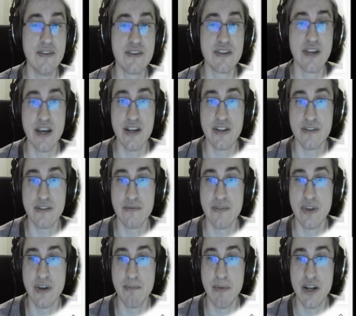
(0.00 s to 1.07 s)
In this case,
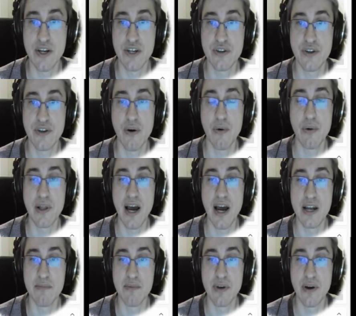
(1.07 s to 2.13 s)
they match the whole
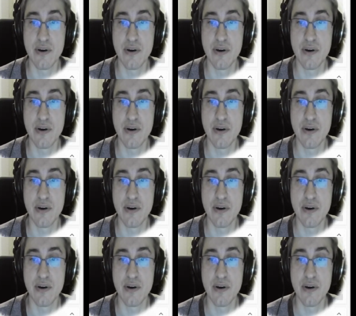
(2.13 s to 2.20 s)
line